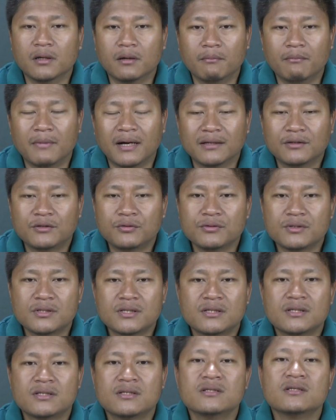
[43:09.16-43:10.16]

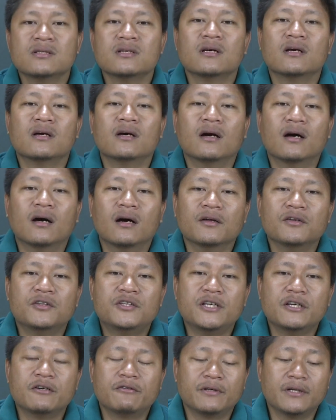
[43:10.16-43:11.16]
Malthus'
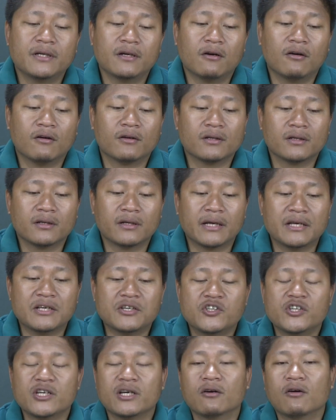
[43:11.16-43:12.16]
theory on the
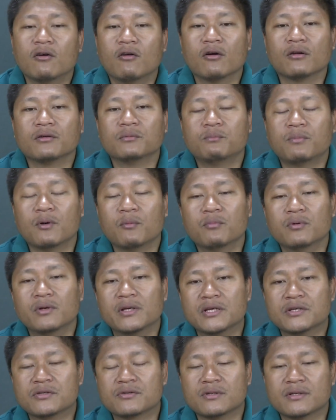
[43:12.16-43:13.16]
issue on
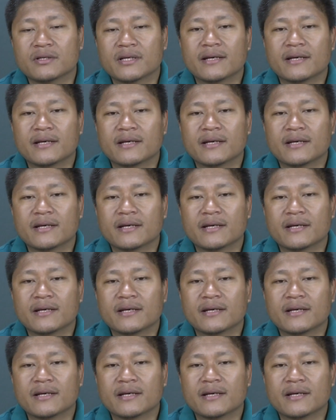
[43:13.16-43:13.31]
population.